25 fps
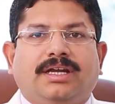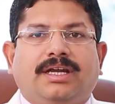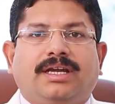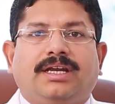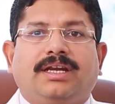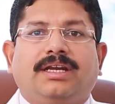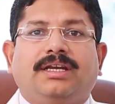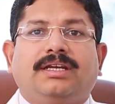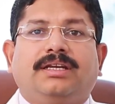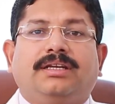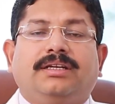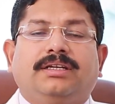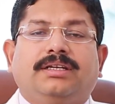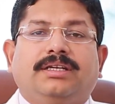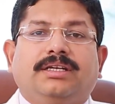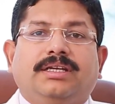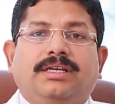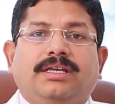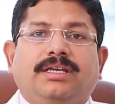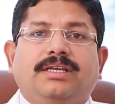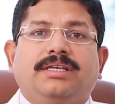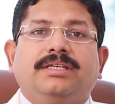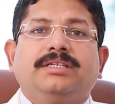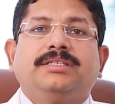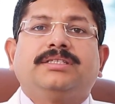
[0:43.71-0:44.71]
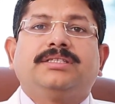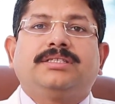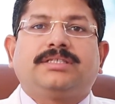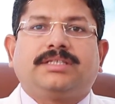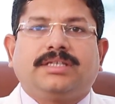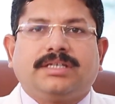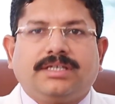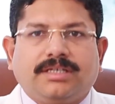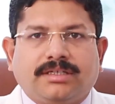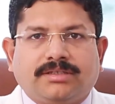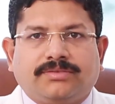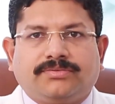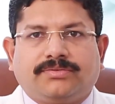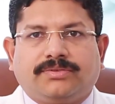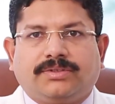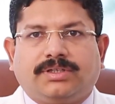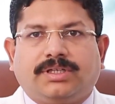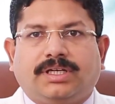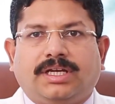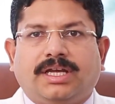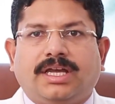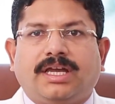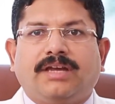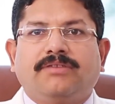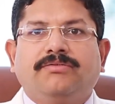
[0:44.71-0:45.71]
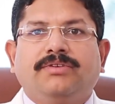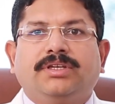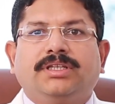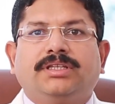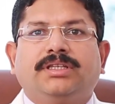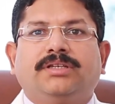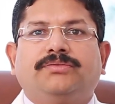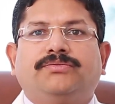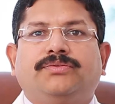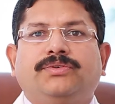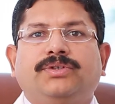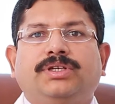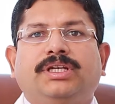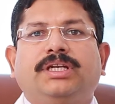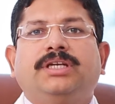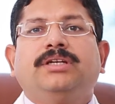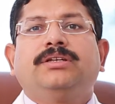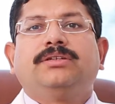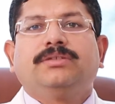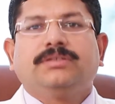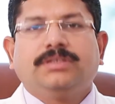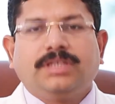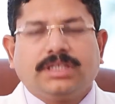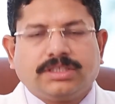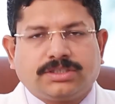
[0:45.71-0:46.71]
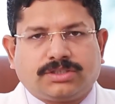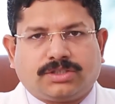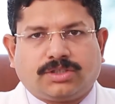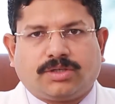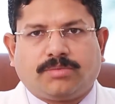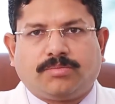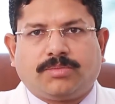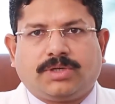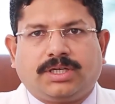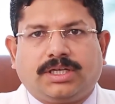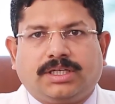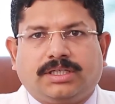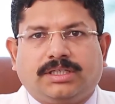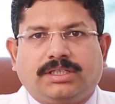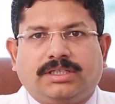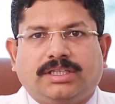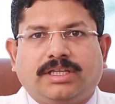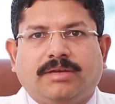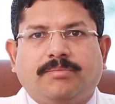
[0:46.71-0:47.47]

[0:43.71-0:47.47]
and instead of having the food into the stomach,